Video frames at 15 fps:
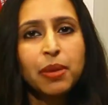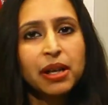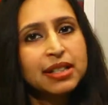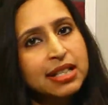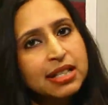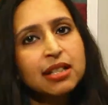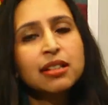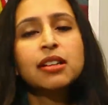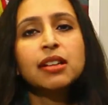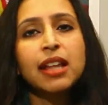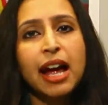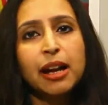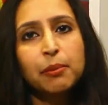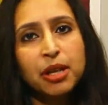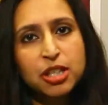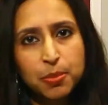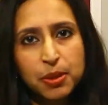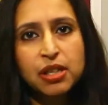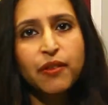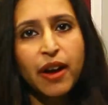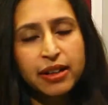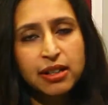still the land must be
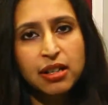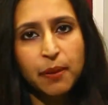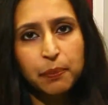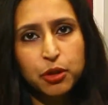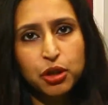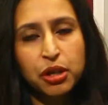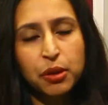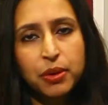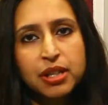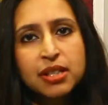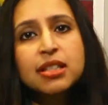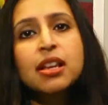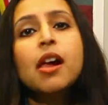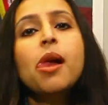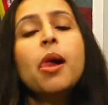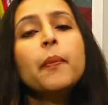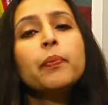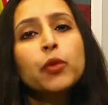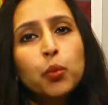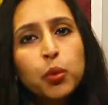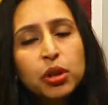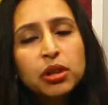divided up 3 ways,
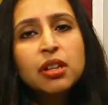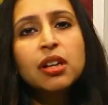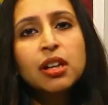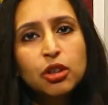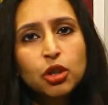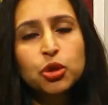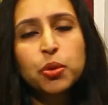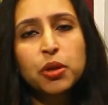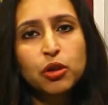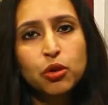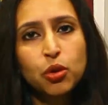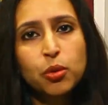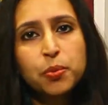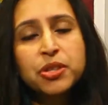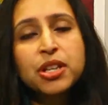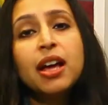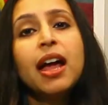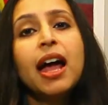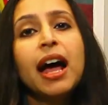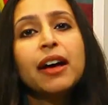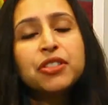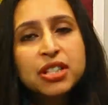would the Hindutva groups
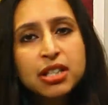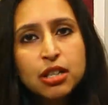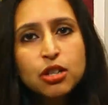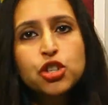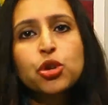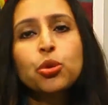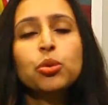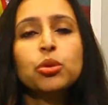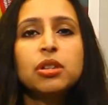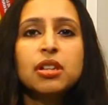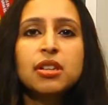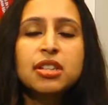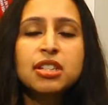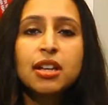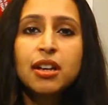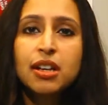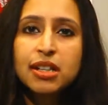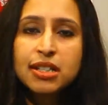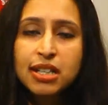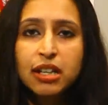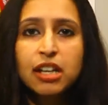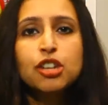have still shown this
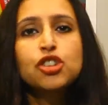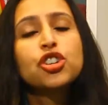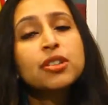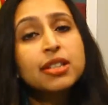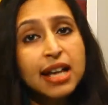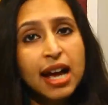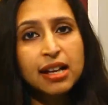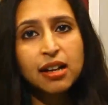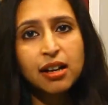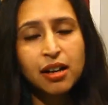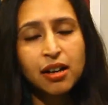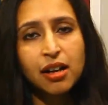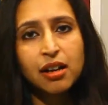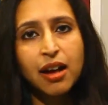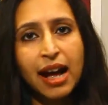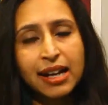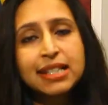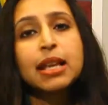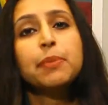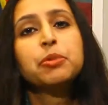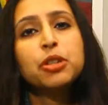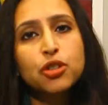sagacious
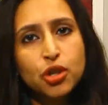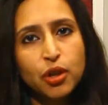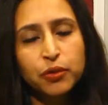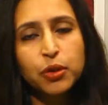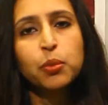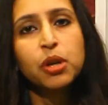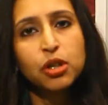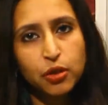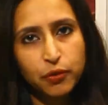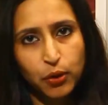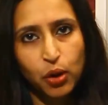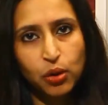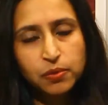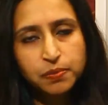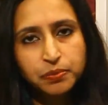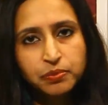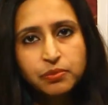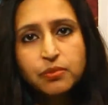acceptance of the word of law?